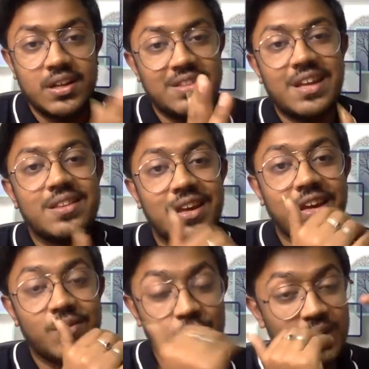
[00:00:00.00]
then they
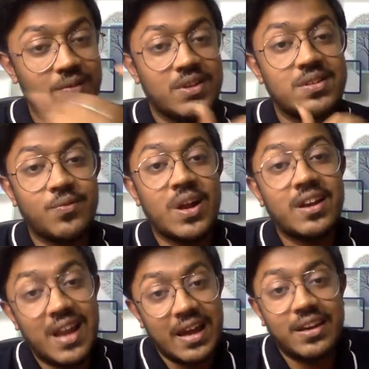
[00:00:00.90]
give you even
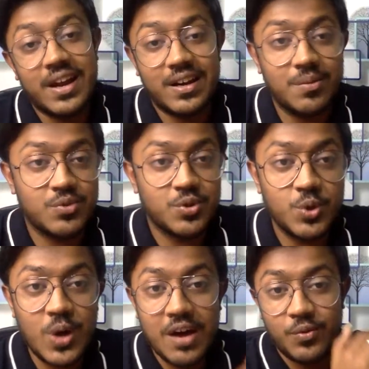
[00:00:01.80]
one line item, so
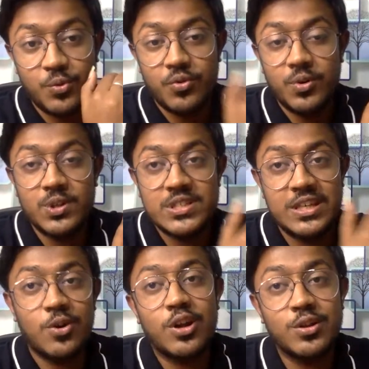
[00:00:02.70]
you have to
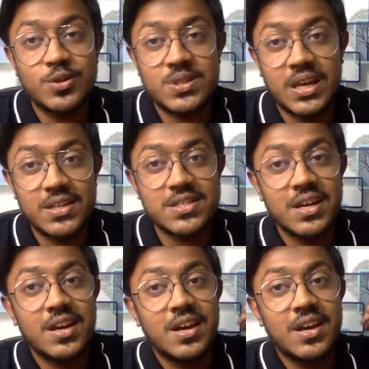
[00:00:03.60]
see all those things.